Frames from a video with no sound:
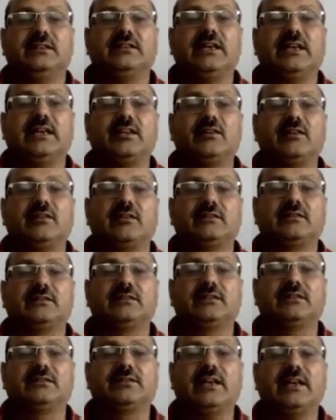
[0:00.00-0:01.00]
later
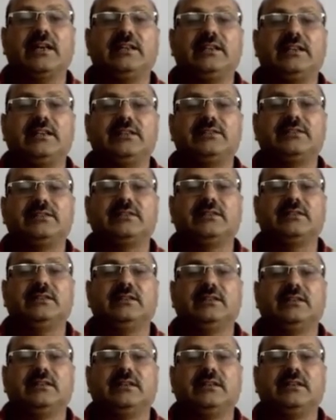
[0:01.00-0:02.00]
on the scientists
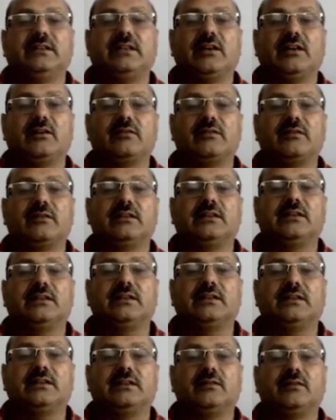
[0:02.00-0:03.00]
have
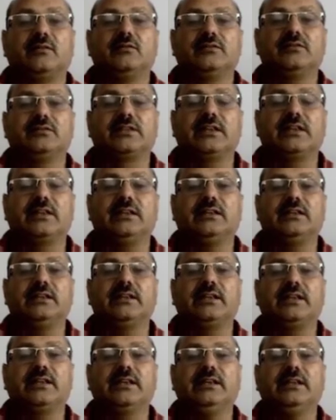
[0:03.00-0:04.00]
to study
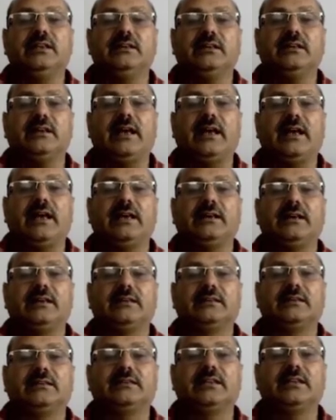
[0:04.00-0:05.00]
detail and
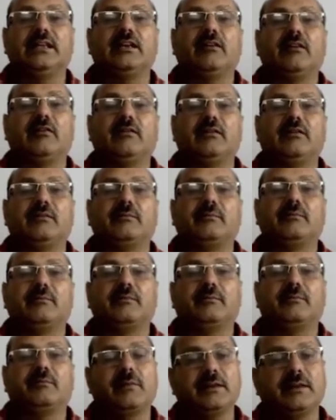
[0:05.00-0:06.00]
they
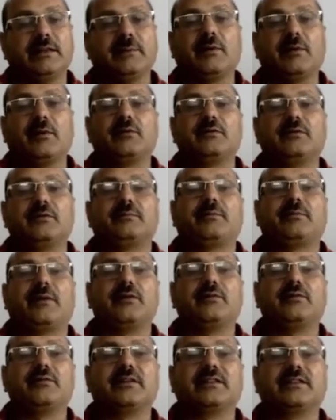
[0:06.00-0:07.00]
found
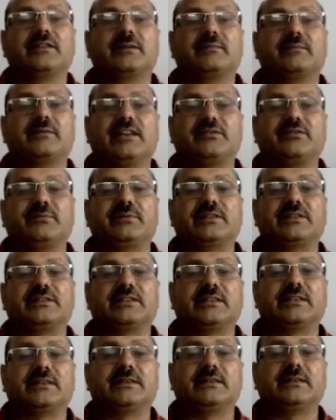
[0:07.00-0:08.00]
five kingdom
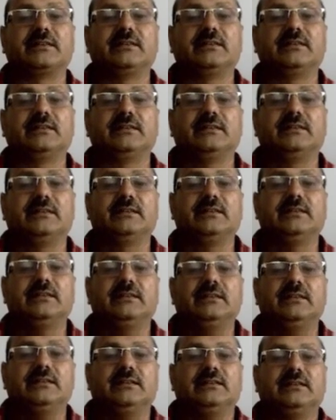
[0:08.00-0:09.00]
classification.
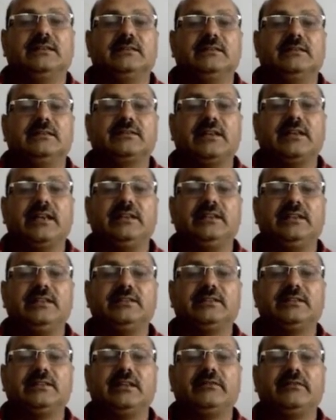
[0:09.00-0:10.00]
The
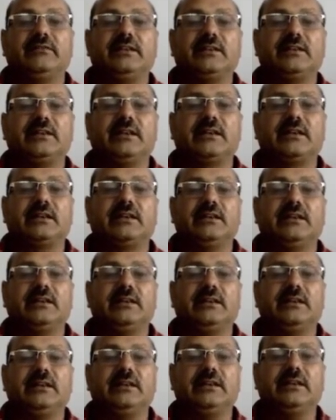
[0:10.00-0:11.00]
scientist
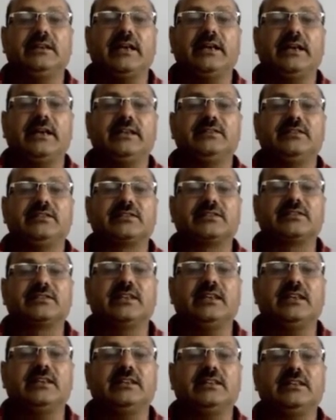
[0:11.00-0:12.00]
Whitaker in
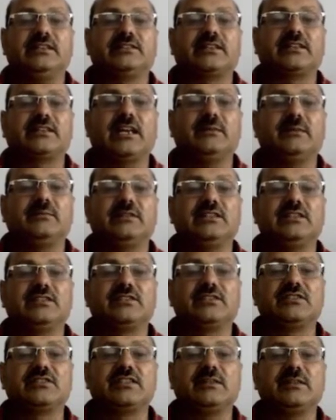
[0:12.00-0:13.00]
1969 described this
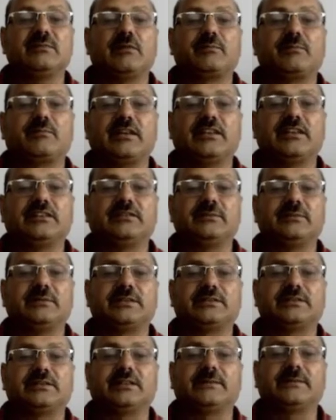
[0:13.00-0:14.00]
system of
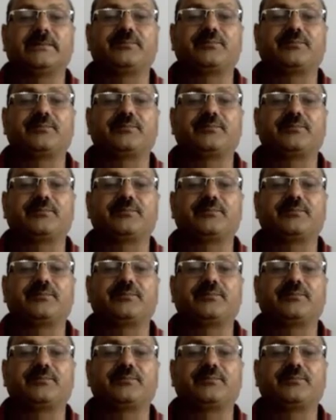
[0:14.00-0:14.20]
classification.